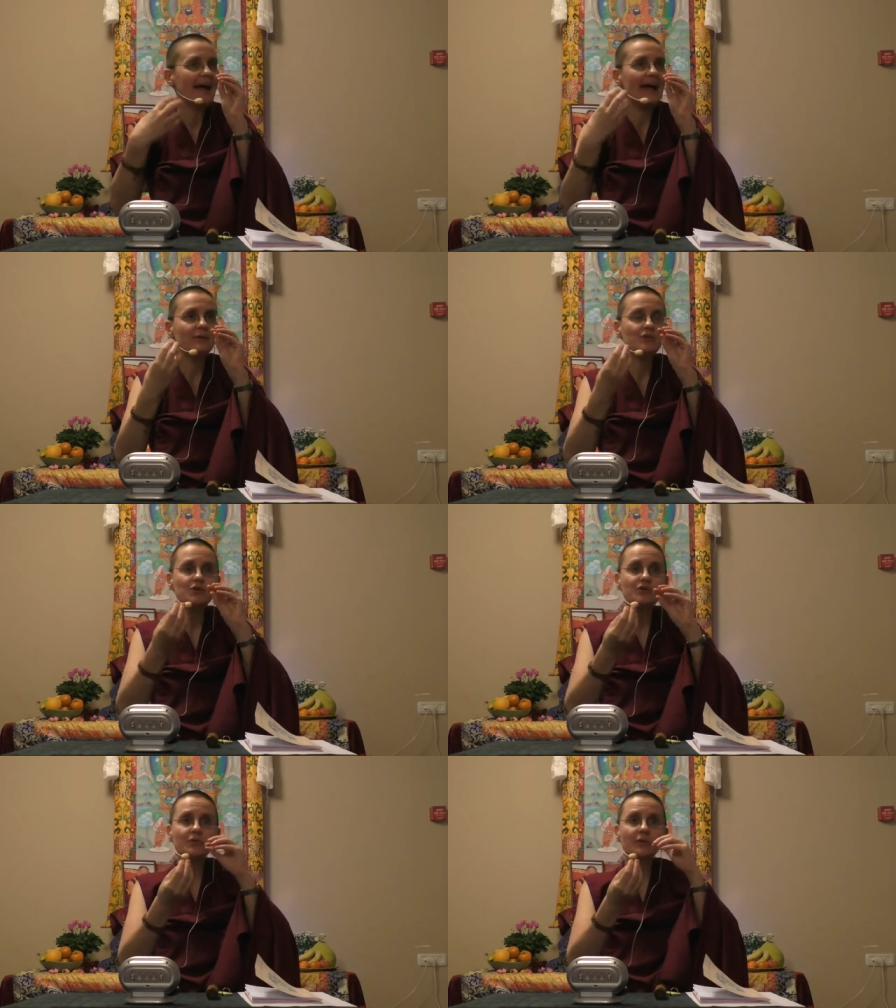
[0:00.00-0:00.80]
And
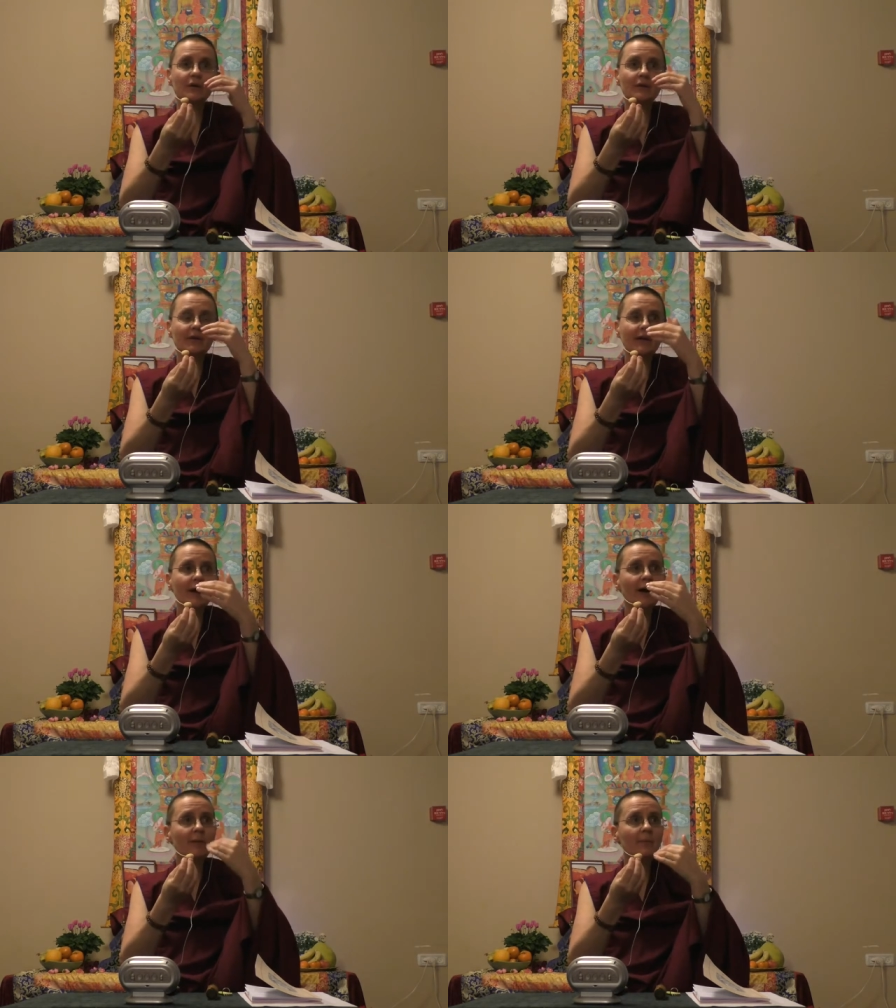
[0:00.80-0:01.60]
due to the
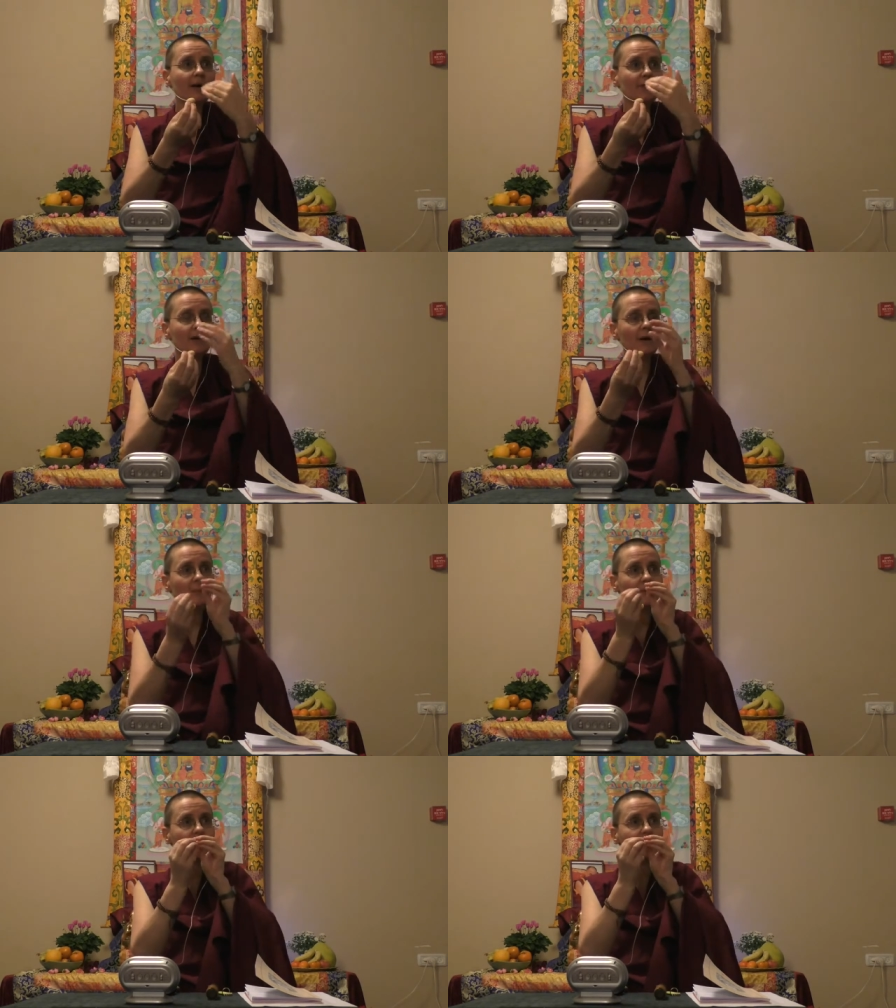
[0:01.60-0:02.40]
karma, the
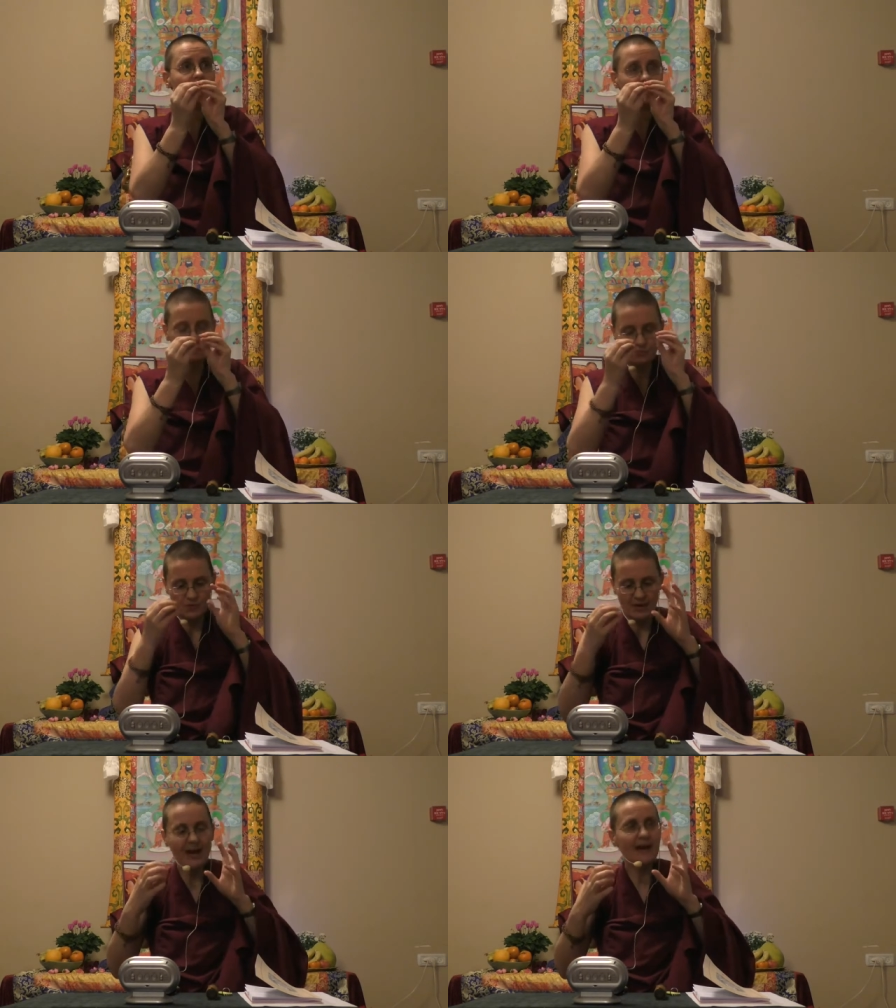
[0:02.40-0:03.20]
karmic connection
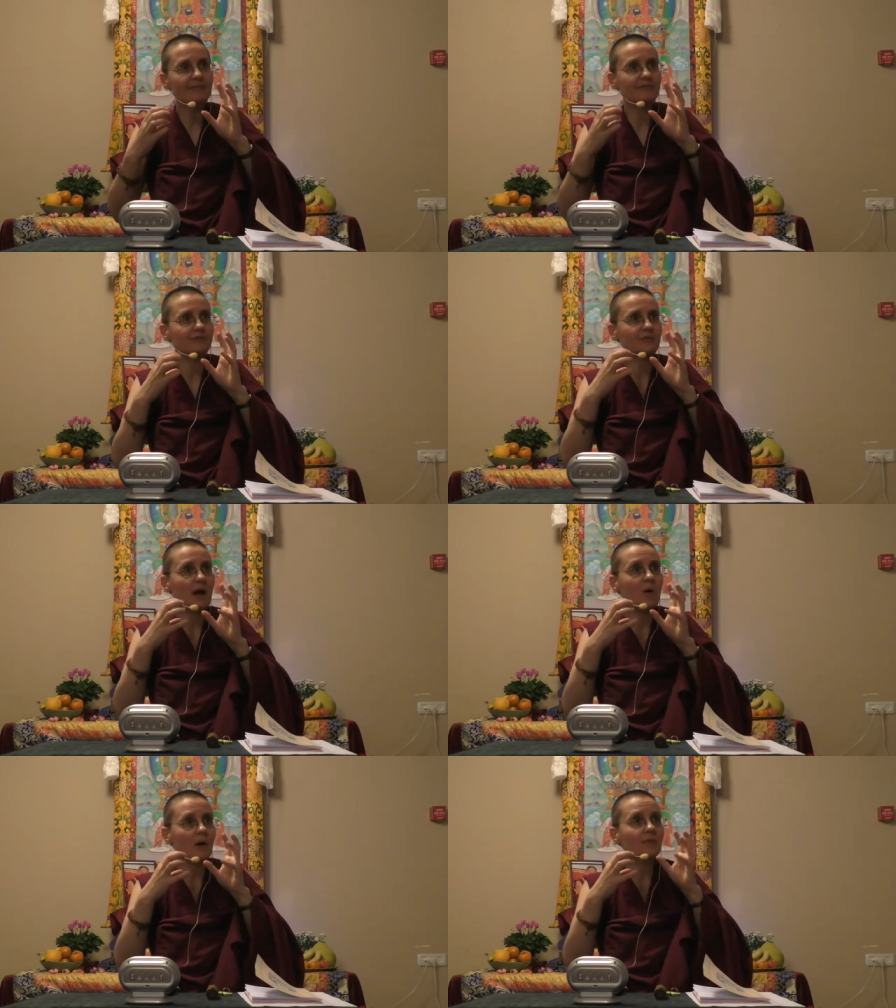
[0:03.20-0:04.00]
we have,
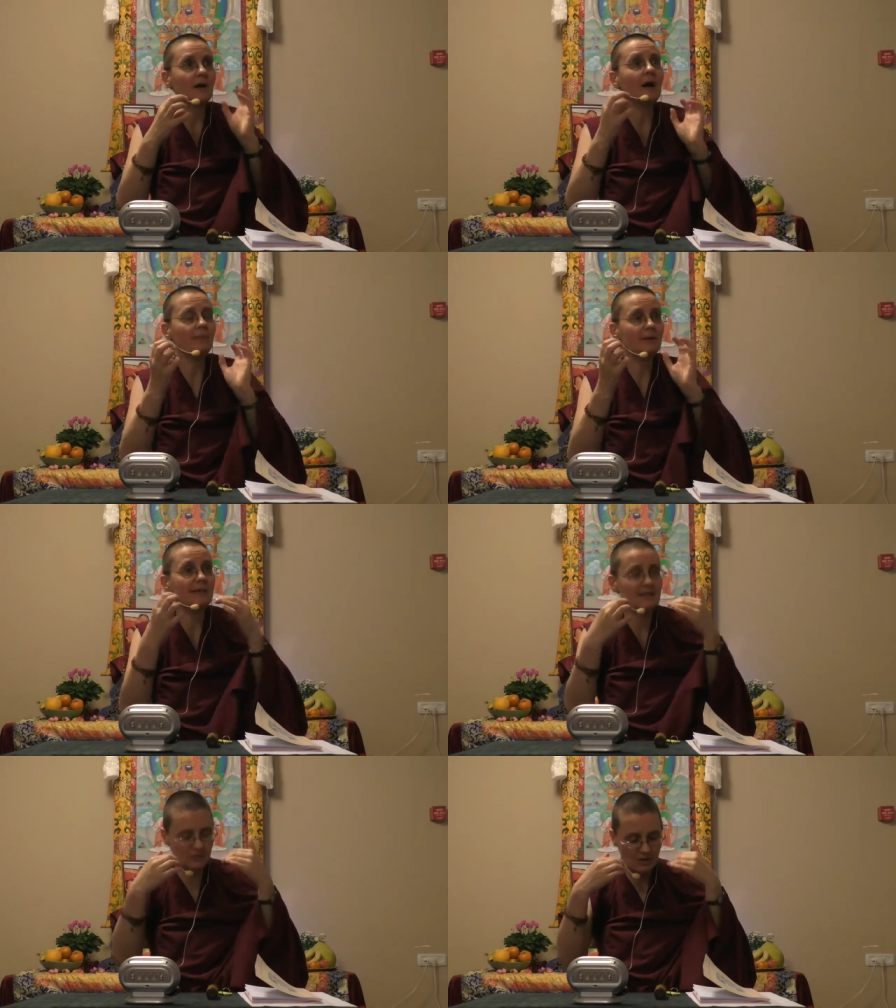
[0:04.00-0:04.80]
our, the karma
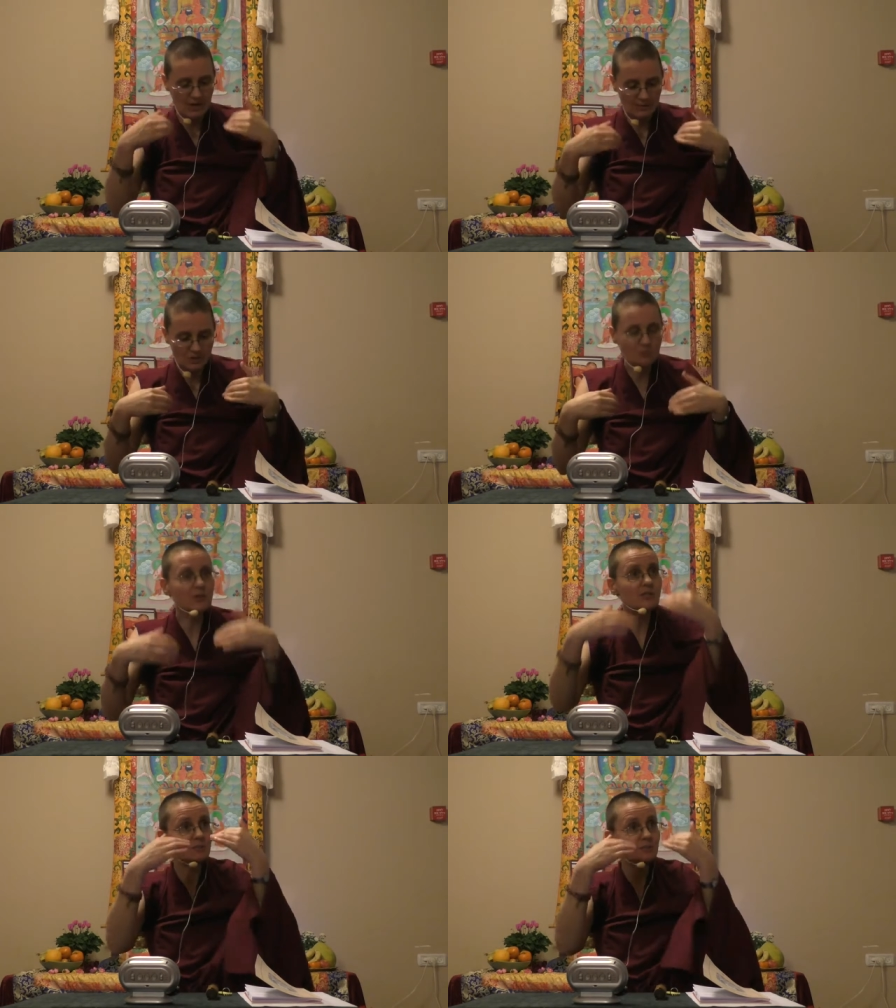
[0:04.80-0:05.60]
that is
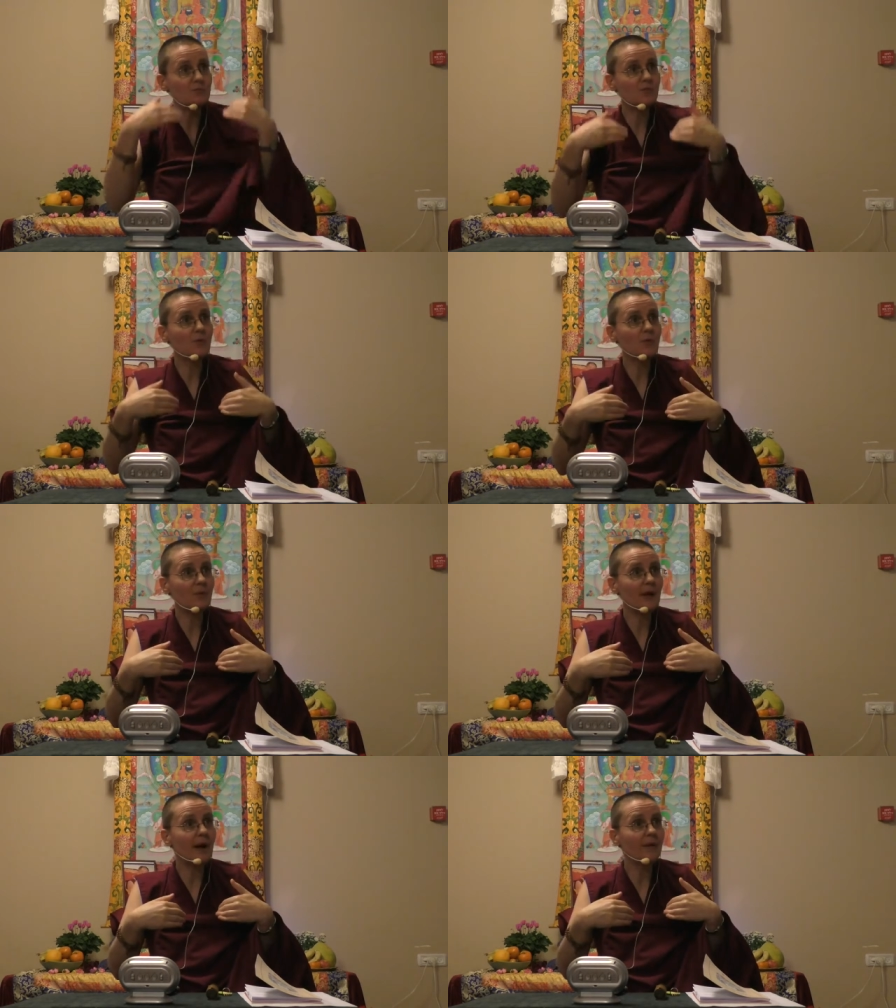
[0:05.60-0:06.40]
responsible for where
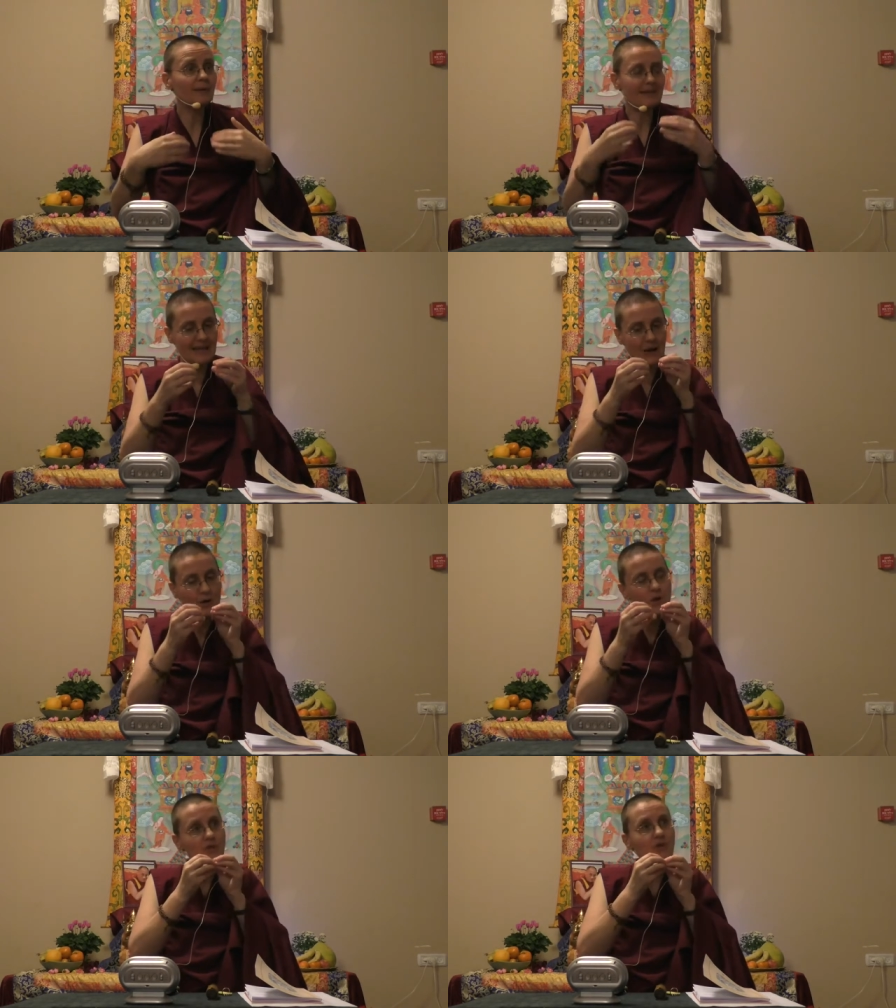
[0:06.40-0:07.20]
we are right now,
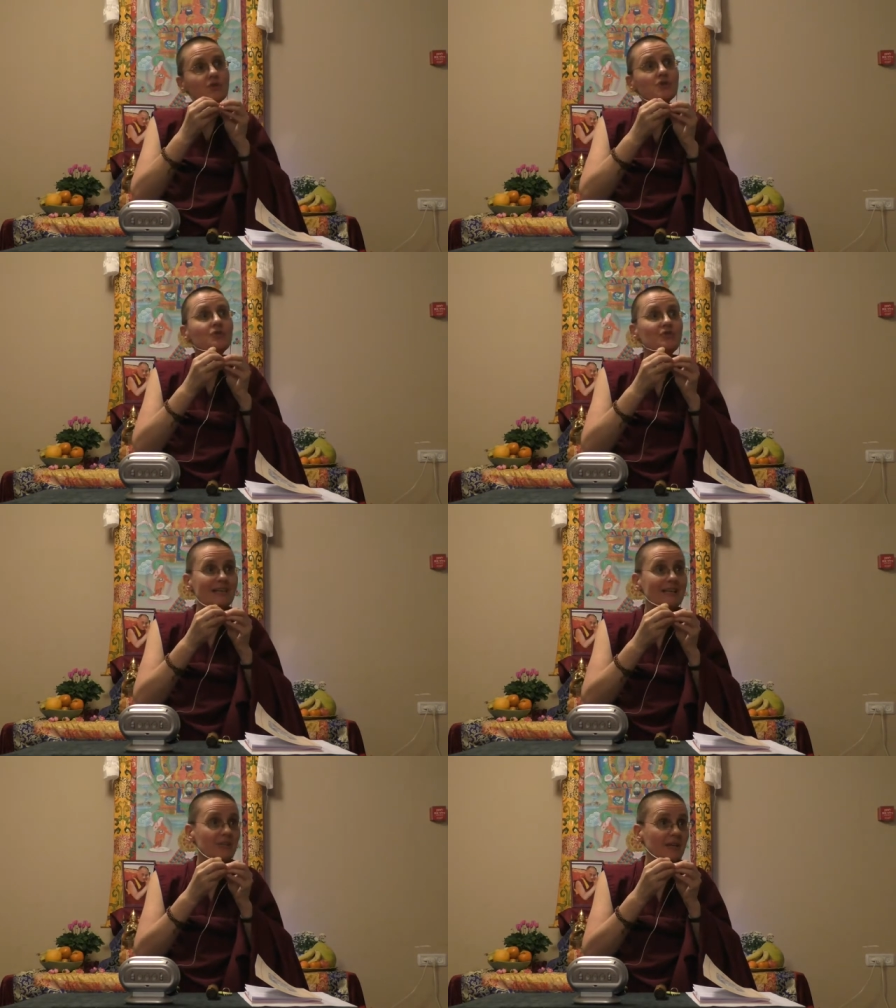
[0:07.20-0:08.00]
those two
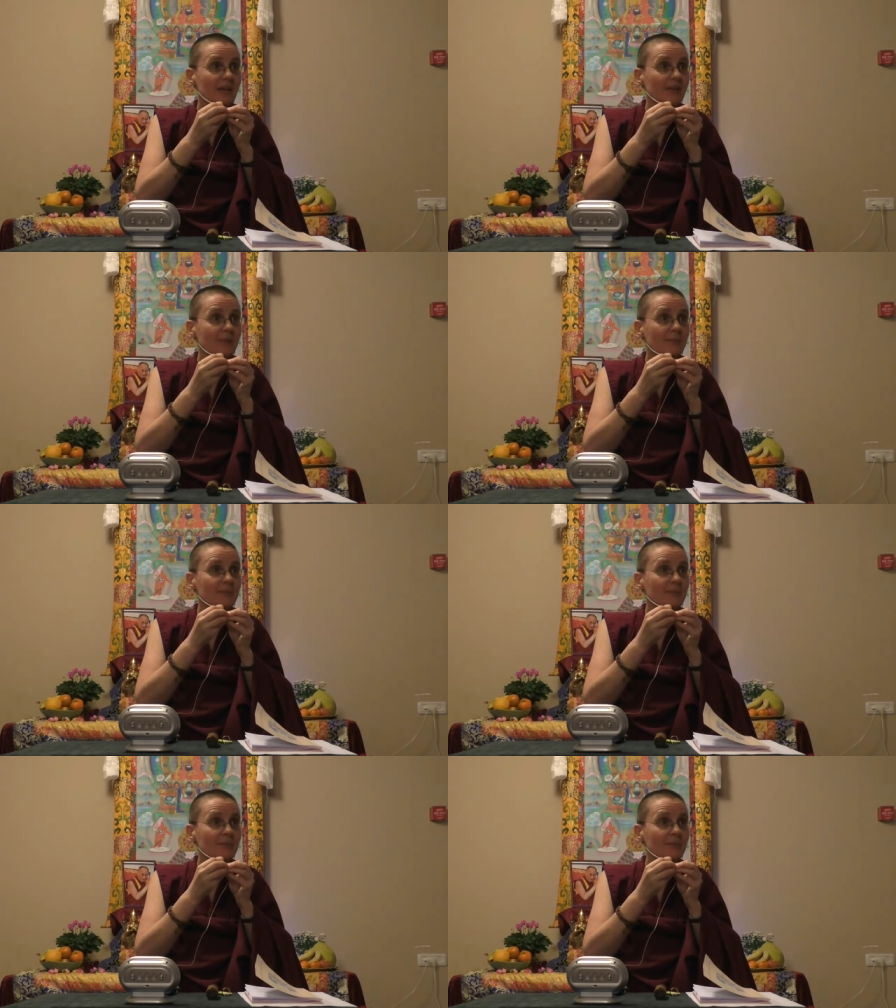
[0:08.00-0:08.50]
stay together.